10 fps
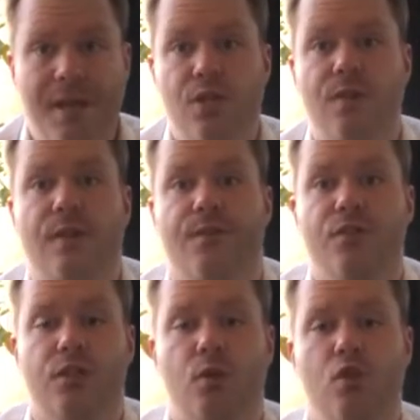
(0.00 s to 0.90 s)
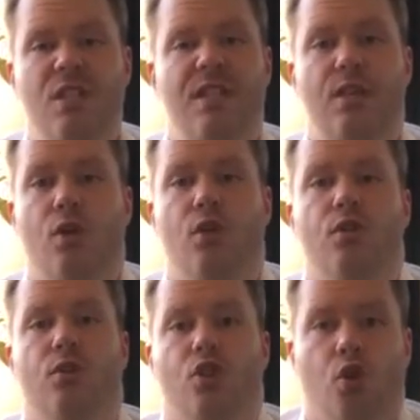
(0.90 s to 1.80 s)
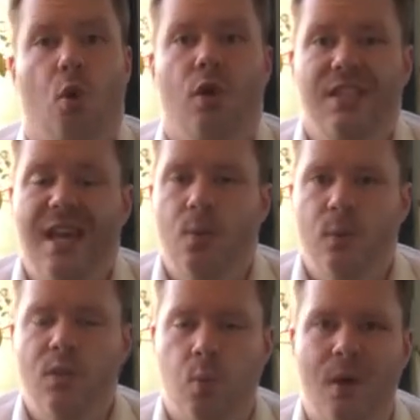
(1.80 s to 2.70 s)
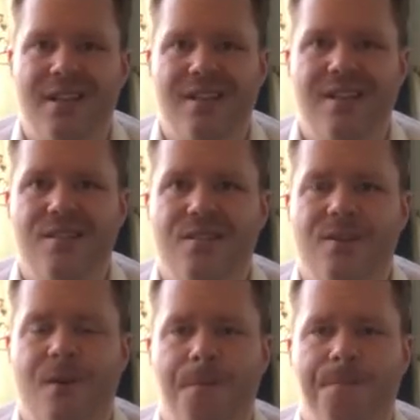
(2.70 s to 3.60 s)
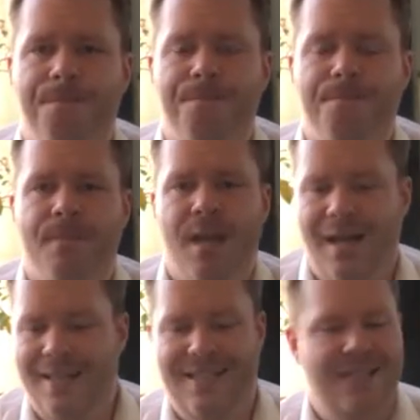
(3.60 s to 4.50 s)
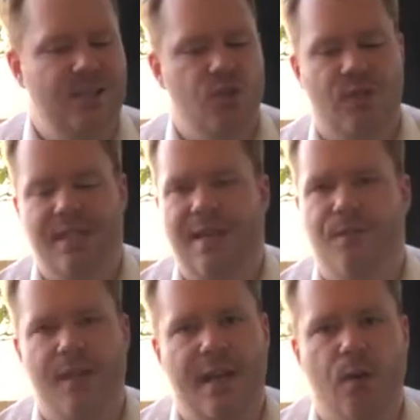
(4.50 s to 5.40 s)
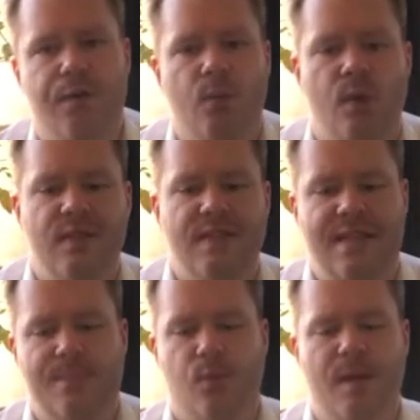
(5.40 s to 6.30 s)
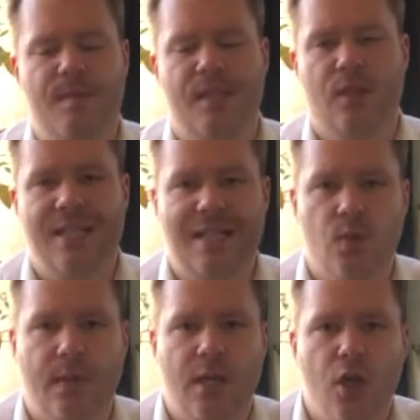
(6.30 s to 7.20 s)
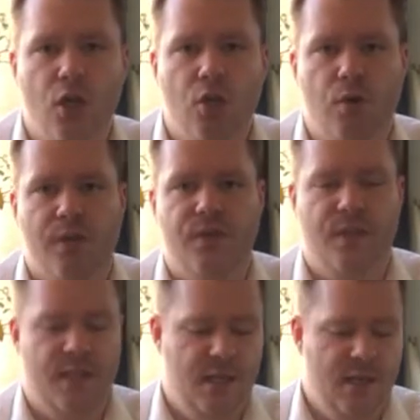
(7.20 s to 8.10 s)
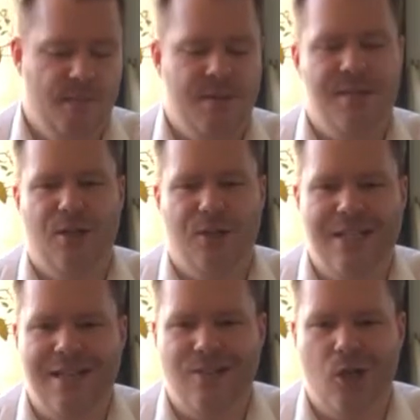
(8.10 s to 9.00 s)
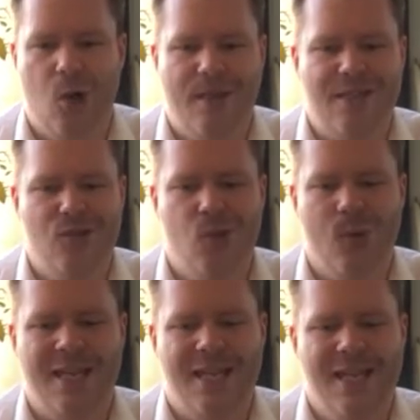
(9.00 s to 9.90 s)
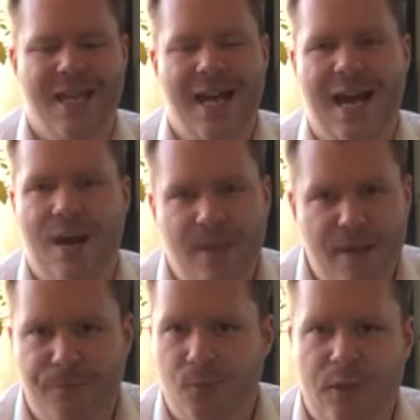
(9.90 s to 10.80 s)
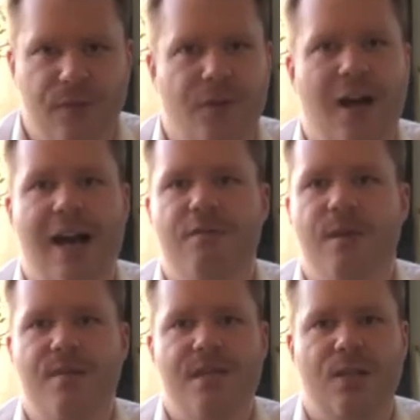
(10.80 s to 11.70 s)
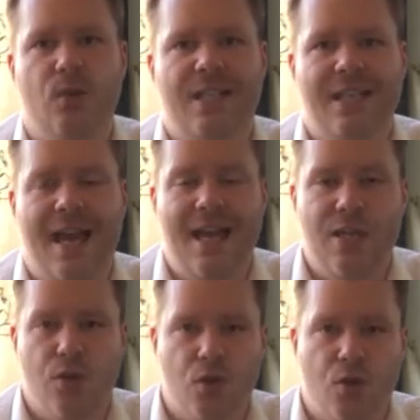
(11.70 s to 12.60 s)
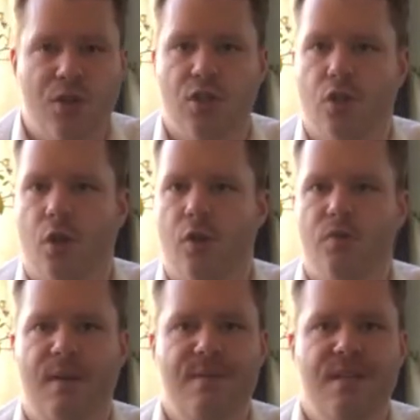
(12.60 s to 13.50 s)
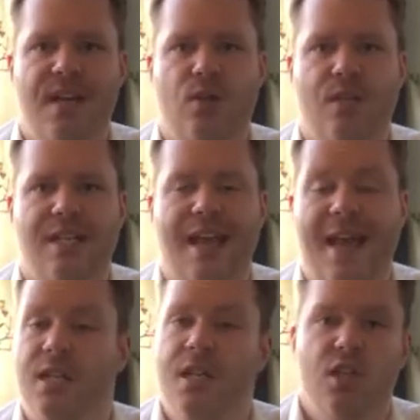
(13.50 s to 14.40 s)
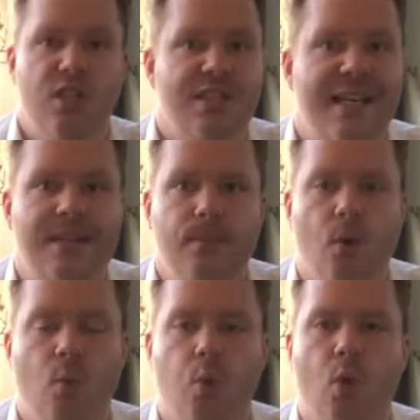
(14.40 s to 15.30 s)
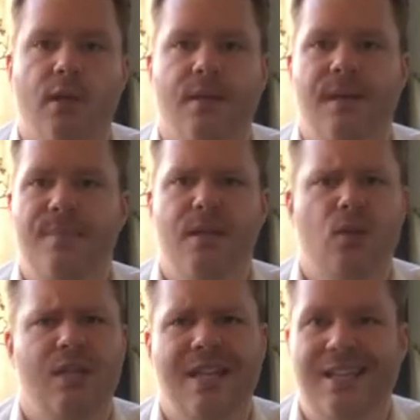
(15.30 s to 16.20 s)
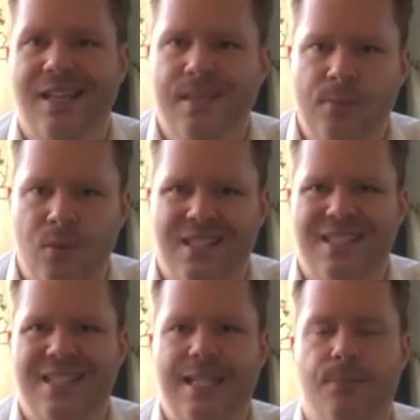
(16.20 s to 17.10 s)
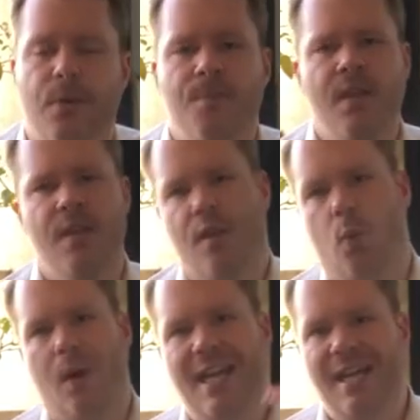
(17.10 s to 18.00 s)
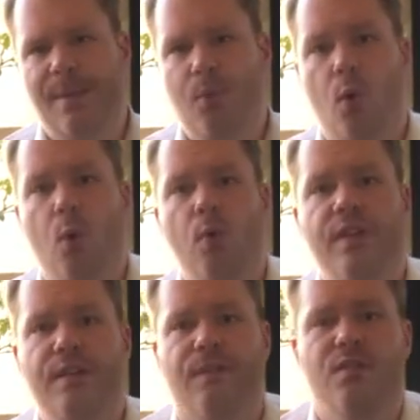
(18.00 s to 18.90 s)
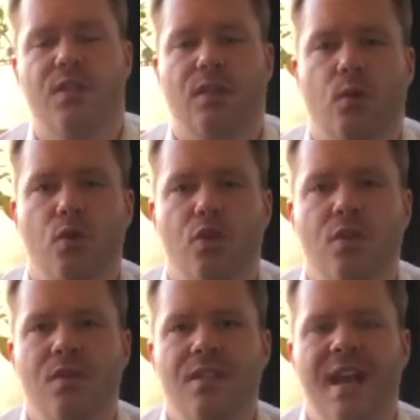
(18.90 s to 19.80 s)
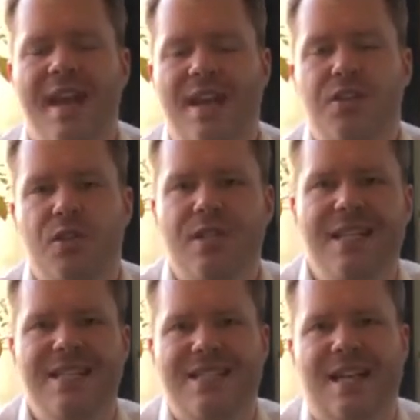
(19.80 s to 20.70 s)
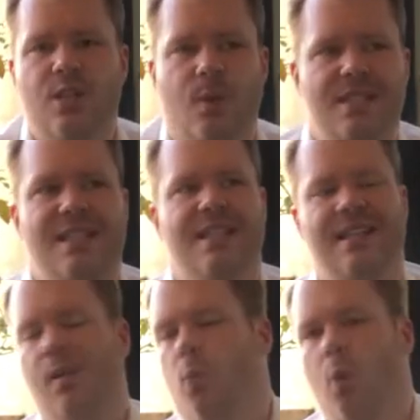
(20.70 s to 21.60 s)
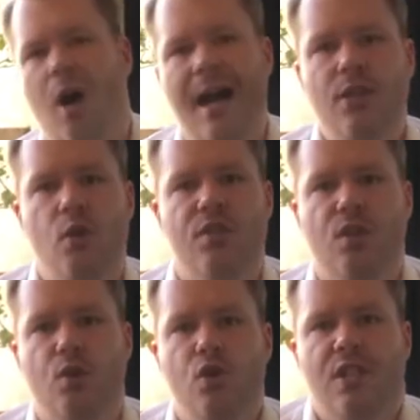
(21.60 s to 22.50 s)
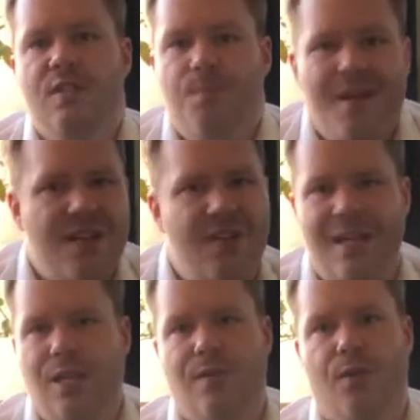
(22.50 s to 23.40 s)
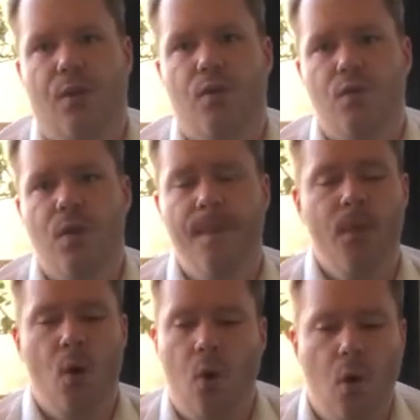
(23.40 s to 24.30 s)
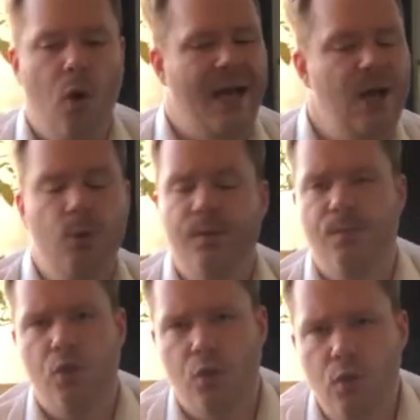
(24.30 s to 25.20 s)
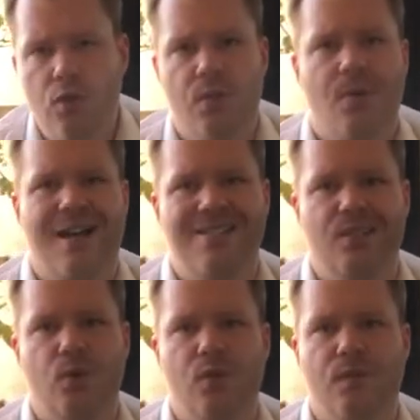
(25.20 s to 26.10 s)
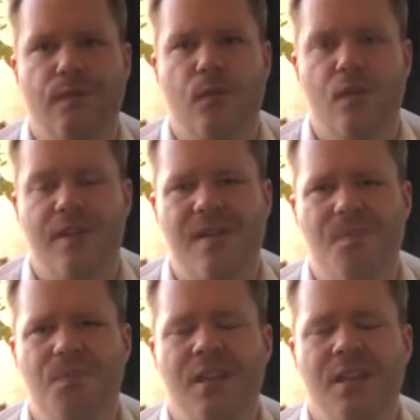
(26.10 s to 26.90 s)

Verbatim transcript: bunch of different solutions, they're not sure yet which one it is. Again, let's look at that for the health and wellness example. Maybe they're looking at doing CrossFit. Maybe they're looking at going and doing F45. Maybe they're looking at a nutrition coach. Maybe they're looking at just getting more water. Maybe they're looking at getting more sleep. They're weighing up all the different solutions. And so you need to start to articulate why your solution is better than any of those, or help them choose the right solution for them.